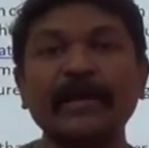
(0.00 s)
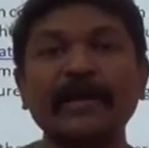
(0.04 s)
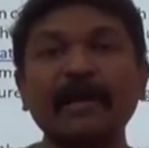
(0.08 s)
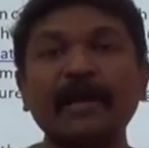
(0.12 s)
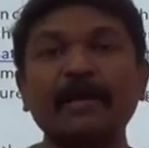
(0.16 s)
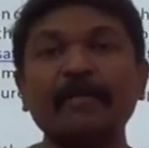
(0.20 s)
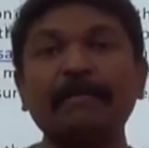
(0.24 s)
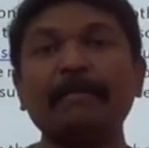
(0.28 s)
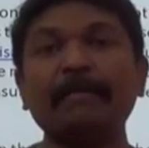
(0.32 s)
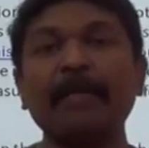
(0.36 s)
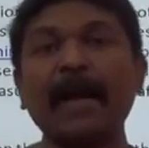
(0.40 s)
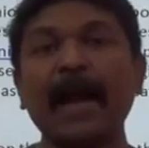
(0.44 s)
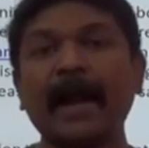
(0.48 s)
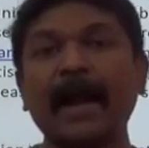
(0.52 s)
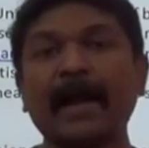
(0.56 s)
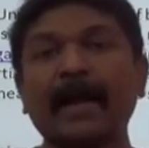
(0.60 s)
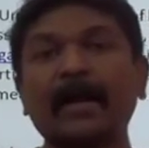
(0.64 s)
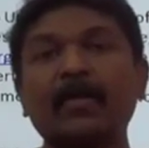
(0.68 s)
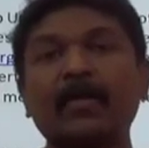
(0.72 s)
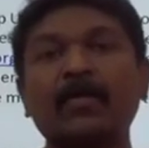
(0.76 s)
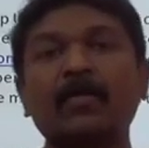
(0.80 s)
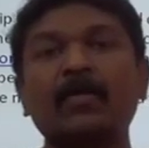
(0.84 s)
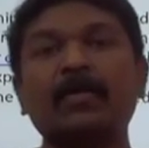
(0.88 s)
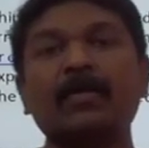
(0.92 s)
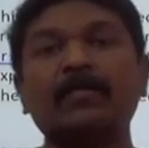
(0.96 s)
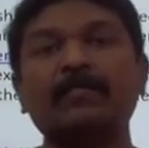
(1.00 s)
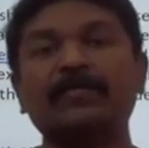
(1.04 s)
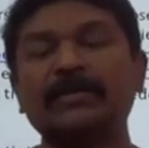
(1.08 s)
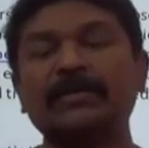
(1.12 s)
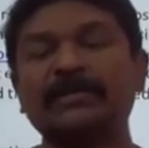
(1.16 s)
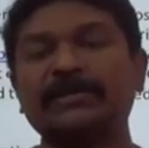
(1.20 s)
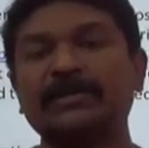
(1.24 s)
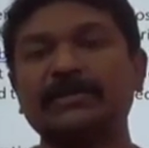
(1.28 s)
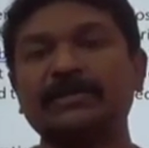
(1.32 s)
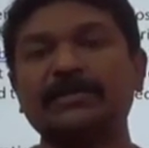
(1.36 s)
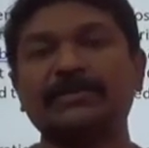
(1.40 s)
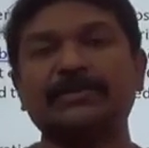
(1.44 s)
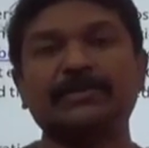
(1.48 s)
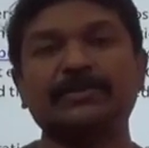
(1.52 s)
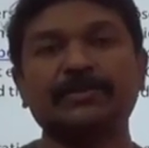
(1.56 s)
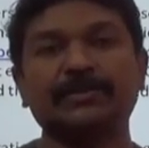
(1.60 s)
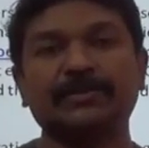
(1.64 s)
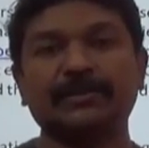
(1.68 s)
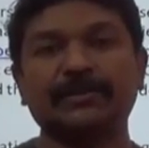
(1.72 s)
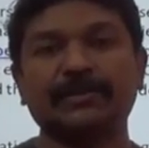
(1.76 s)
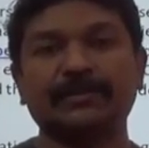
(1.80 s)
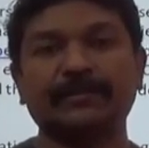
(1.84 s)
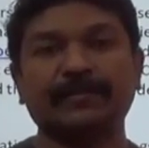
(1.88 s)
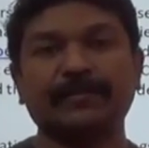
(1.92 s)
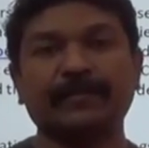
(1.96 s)
background of this
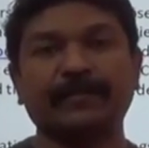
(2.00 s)
institution.